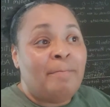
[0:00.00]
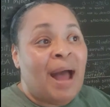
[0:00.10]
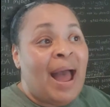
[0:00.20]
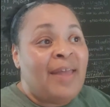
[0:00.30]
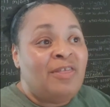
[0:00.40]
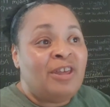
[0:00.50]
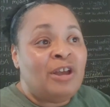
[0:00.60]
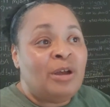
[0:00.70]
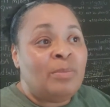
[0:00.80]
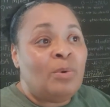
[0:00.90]
by
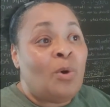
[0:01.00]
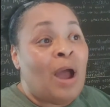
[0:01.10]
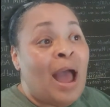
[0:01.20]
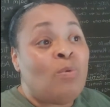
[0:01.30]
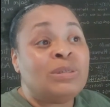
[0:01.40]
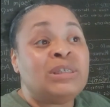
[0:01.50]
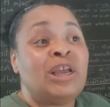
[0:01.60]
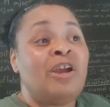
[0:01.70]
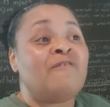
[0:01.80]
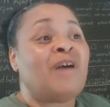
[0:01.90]
them, or I will
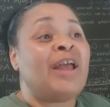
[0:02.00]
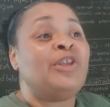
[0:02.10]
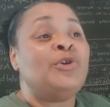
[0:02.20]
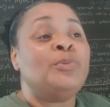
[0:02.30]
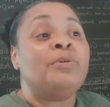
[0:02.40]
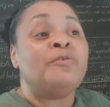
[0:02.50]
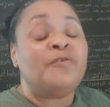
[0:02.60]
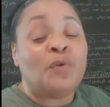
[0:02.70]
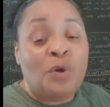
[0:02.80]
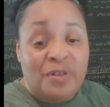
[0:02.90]
terrify you
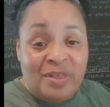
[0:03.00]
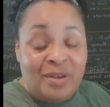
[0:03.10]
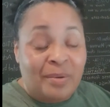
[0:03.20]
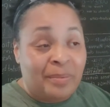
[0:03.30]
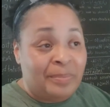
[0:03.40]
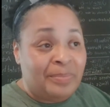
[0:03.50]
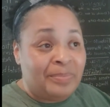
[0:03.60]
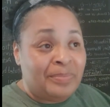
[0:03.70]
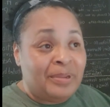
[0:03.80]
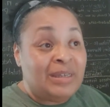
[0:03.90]
before them.
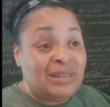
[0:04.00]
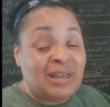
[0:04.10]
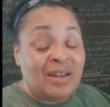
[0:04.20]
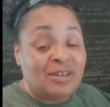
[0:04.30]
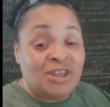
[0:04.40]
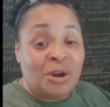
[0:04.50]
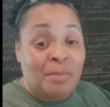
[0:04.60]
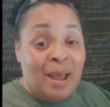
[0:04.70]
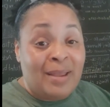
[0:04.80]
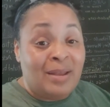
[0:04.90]
He's telling
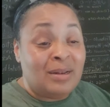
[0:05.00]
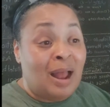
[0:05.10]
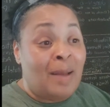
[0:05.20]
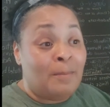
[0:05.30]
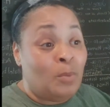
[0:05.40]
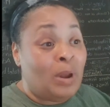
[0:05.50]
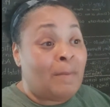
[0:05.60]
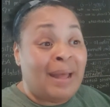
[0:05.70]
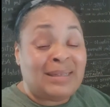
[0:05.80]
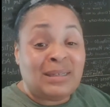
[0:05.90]
Jeremiah,
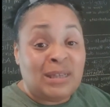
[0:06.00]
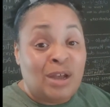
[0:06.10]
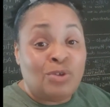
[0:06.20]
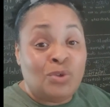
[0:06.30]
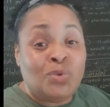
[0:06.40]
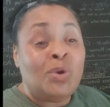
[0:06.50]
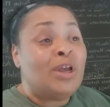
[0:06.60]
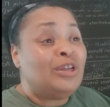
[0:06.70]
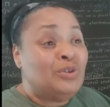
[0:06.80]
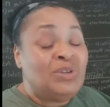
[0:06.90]
what I'm about to tell you,
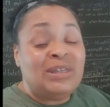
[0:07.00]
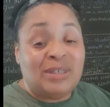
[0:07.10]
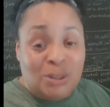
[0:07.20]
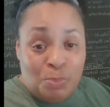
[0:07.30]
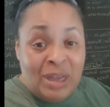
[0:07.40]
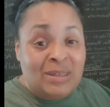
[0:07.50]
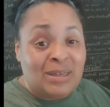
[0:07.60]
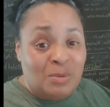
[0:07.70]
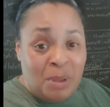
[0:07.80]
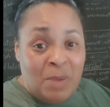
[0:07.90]
you need to
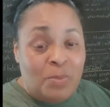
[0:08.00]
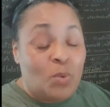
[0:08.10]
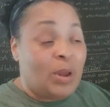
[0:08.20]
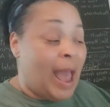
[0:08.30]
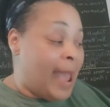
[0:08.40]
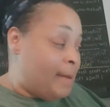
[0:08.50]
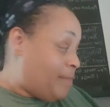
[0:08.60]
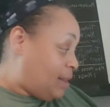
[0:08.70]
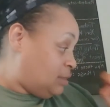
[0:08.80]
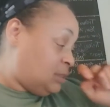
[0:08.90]
speak to the people. What I
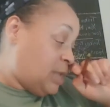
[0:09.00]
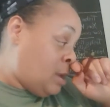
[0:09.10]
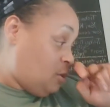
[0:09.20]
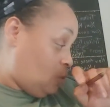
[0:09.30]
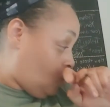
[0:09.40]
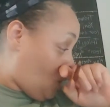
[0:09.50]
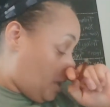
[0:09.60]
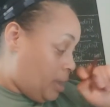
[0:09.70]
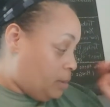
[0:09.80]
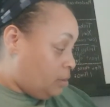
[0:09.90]
am about to tell you,
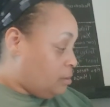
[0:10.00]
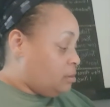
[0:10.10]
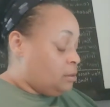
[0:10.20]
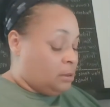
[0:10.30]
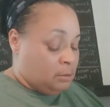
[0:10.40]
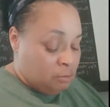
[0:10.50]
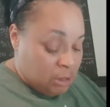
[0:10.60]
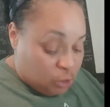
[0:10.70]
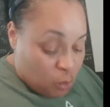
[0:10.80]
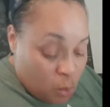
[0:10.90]

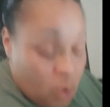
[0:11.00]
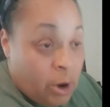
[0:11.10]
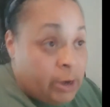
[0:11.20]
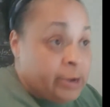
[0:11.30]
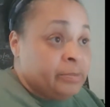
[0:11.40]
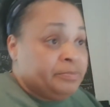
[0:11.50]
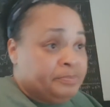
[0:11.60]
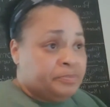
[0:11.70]
you need to warn them.